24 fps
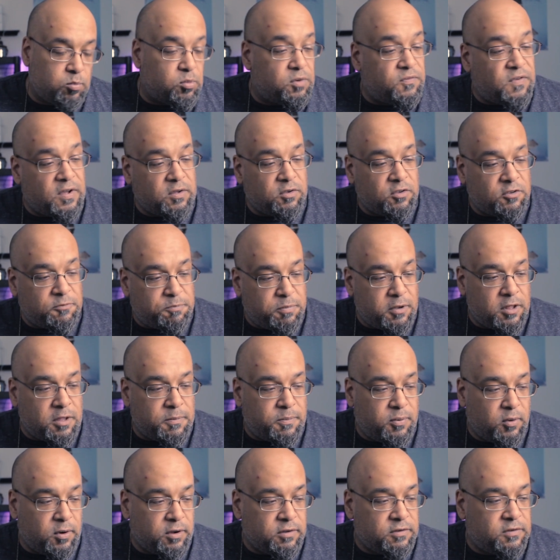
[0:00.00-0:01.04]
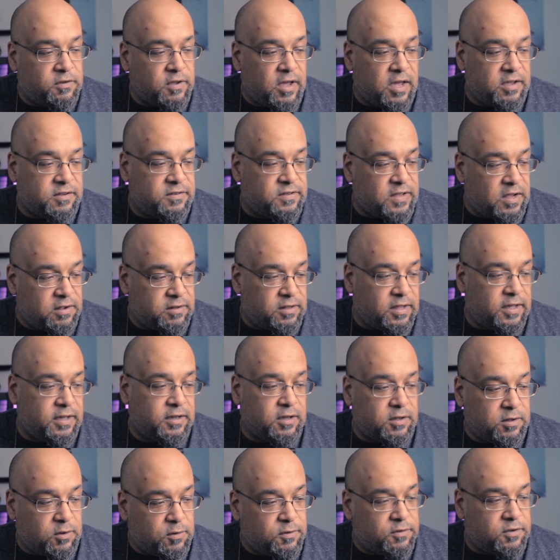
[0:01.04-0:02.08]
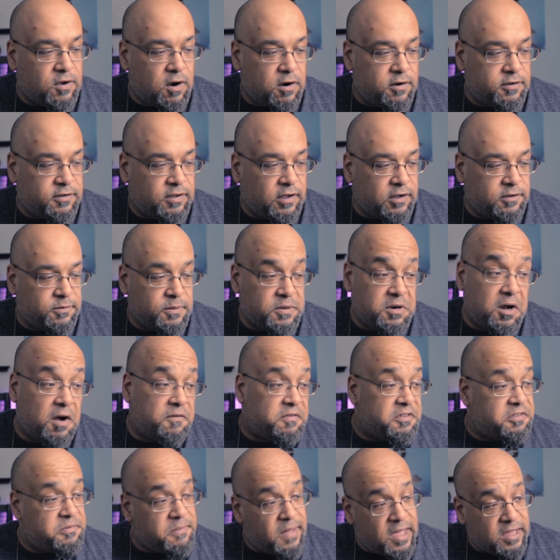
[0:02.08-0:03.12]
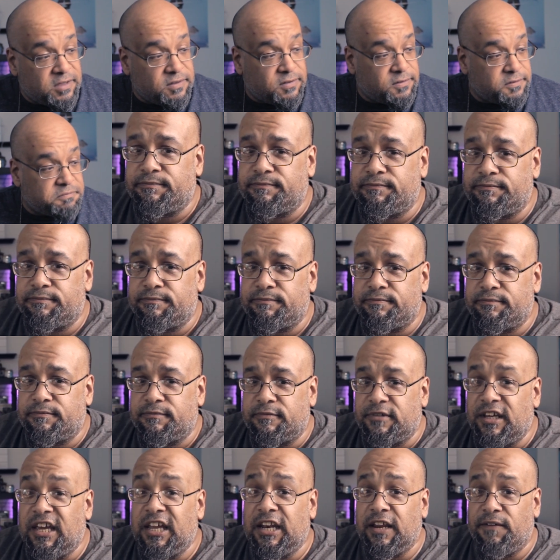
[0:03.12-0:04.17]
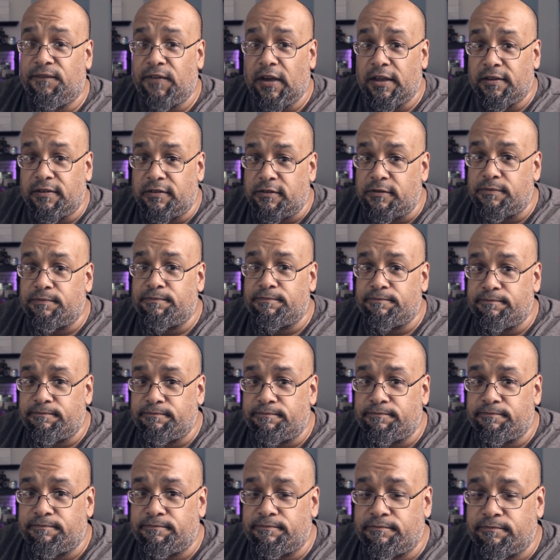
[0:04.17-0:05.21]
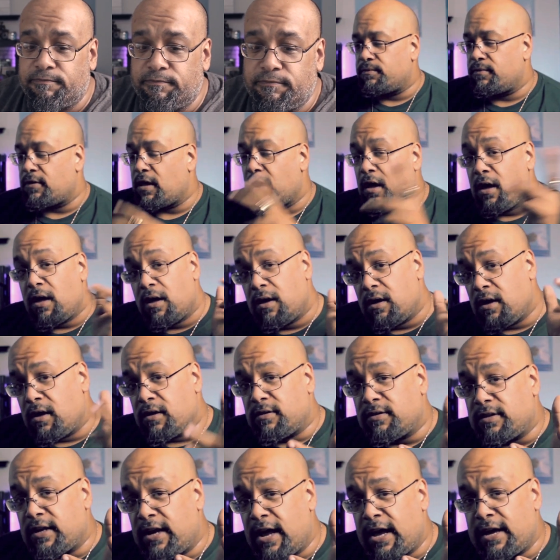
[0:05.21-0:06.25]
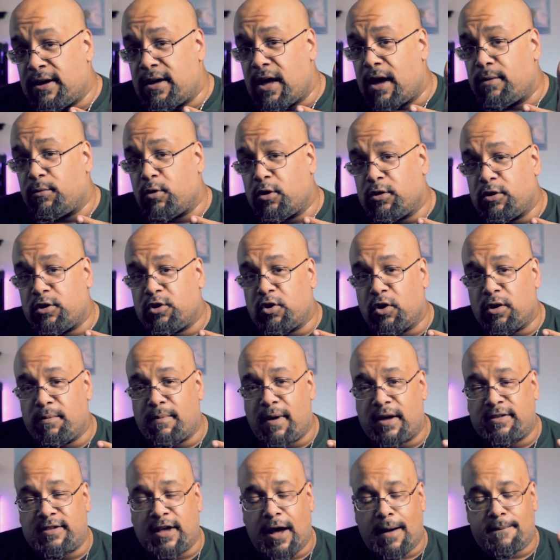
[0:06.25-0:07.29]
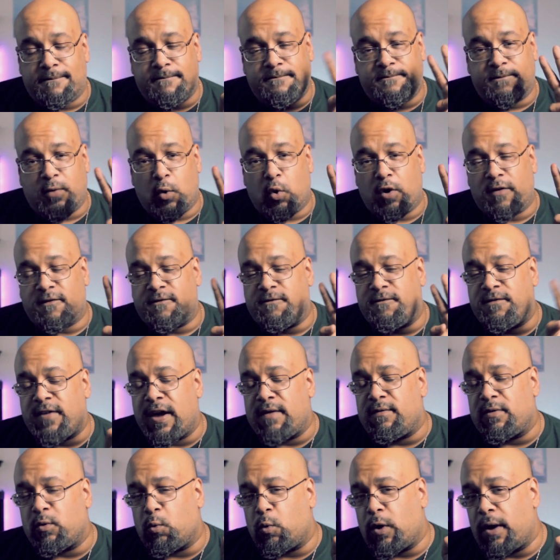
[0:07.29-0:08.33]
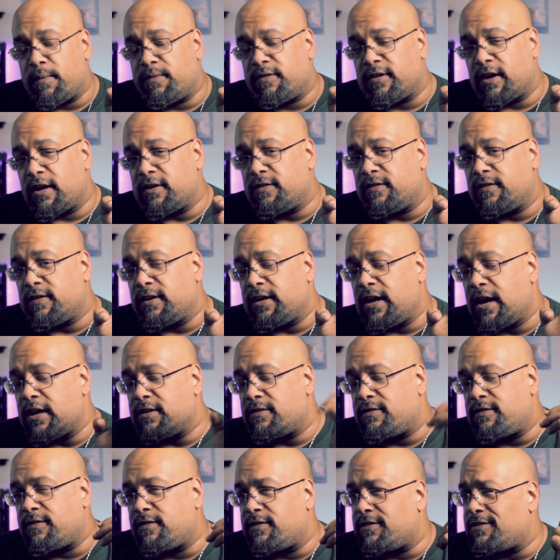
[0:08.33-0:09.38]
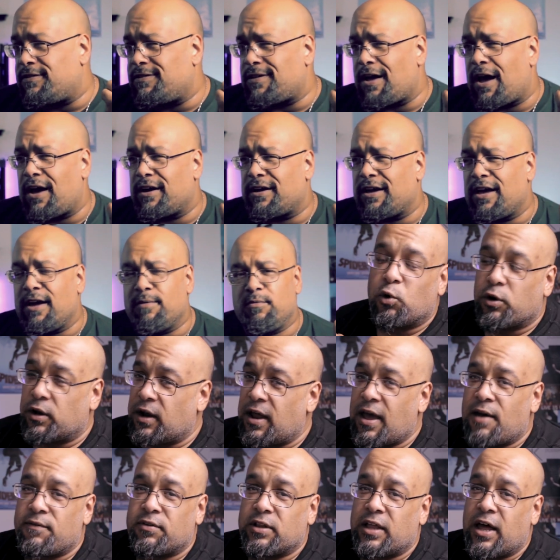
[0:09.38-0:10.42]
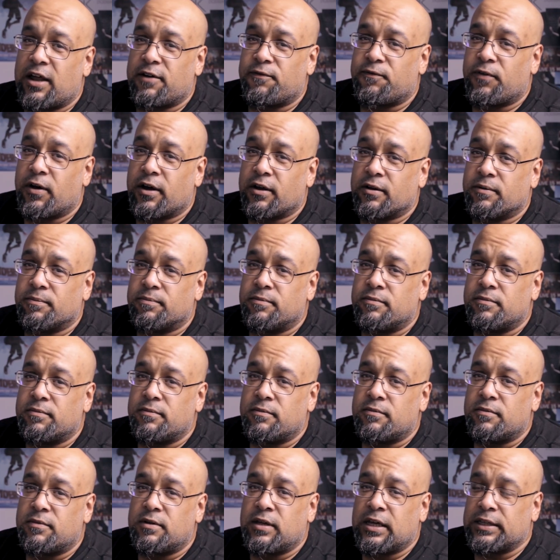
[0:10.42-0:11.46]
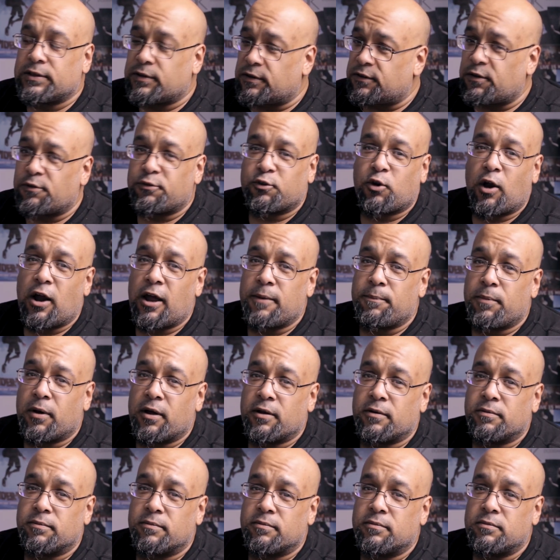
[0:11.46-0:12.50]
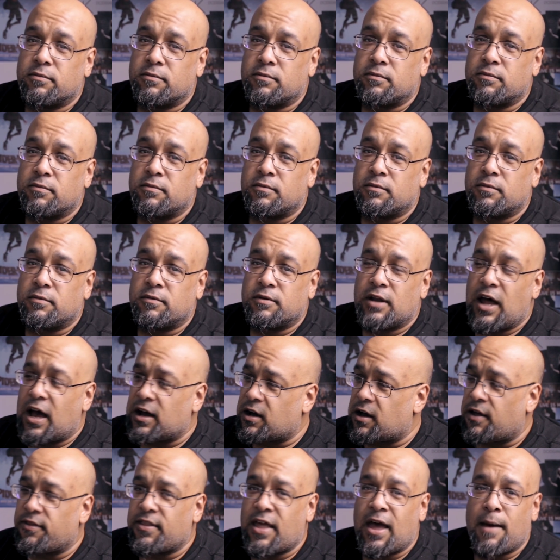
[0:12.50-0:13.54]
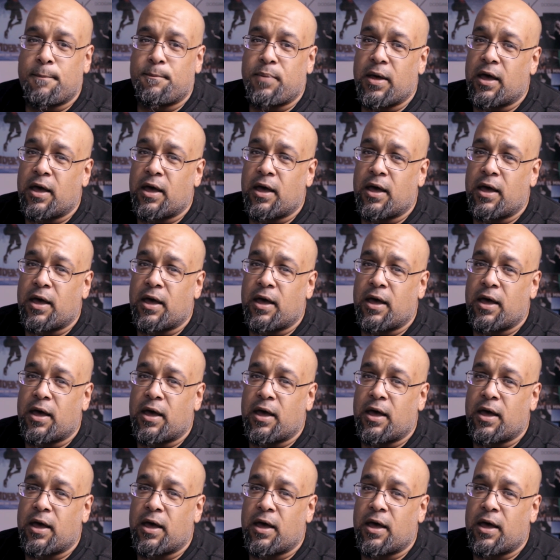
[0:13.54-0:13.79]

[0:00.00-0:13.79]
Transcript: If I use bullet points, I sound like a used car salesman off his meds. Kitty face. Today, I'm going to show you my top 4 favorite websites to get stock images. We're going to have a lot of fun. Hit the subscribe button. Knock on that